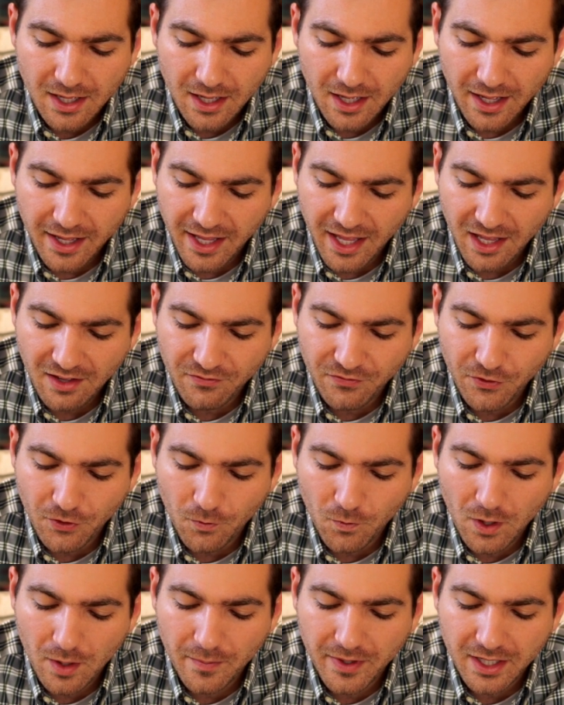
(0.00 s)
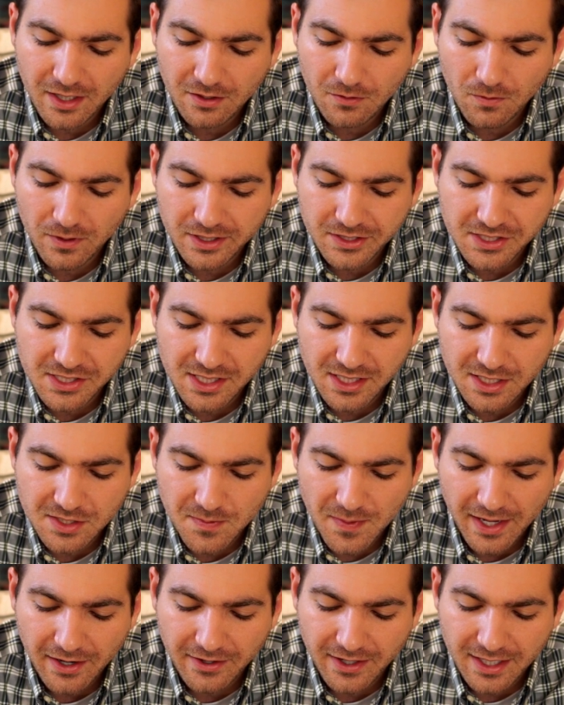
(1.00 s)
a hateful woman when she is
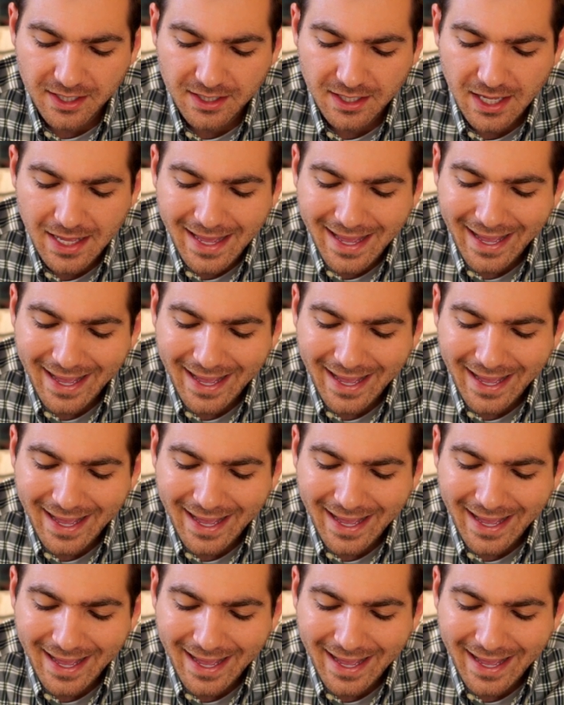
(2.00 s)
married,